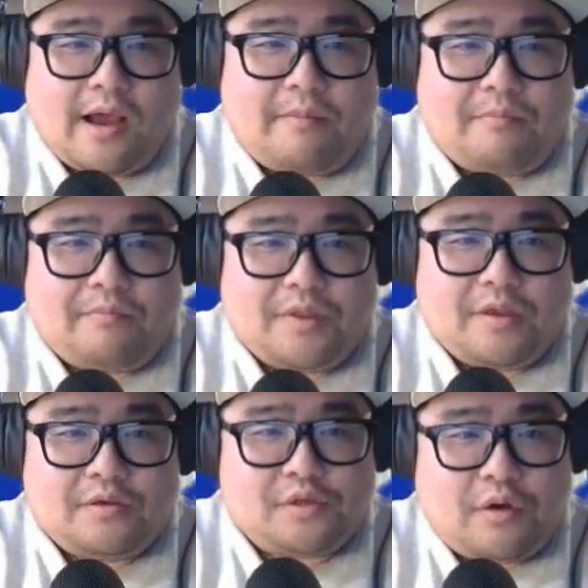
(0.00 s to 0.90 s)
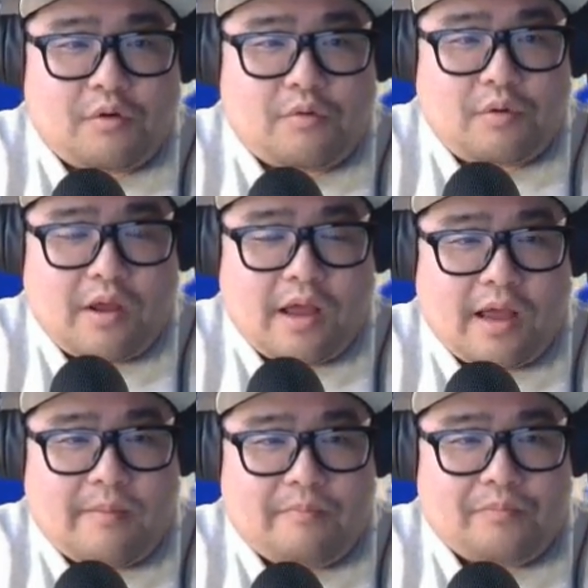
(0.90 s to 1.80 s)
Um, so
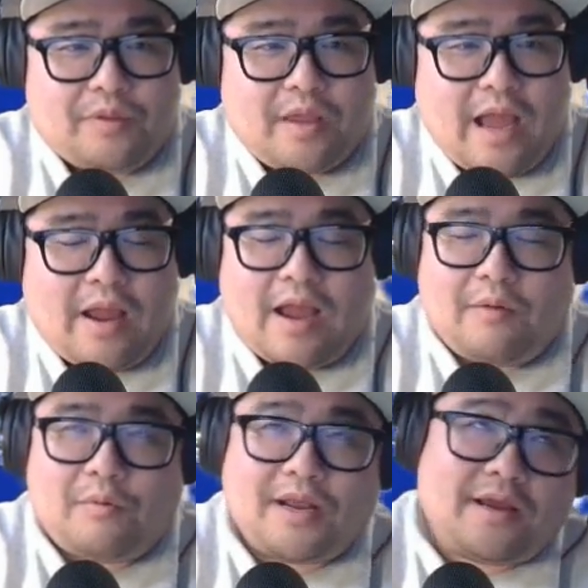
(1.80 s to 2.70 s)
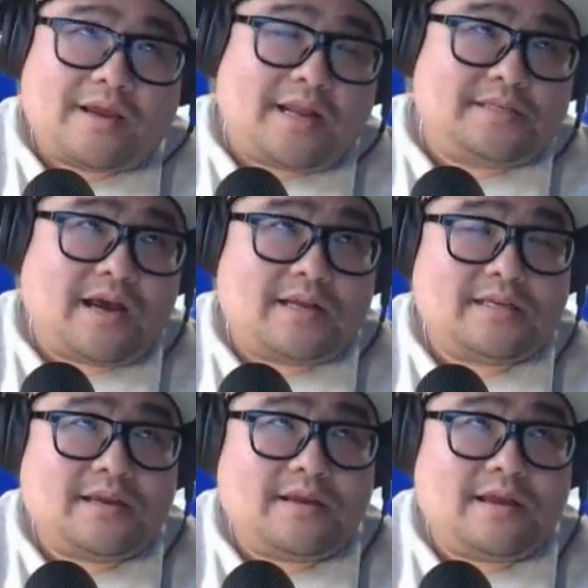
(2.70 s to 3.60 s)
I want to kind of talk.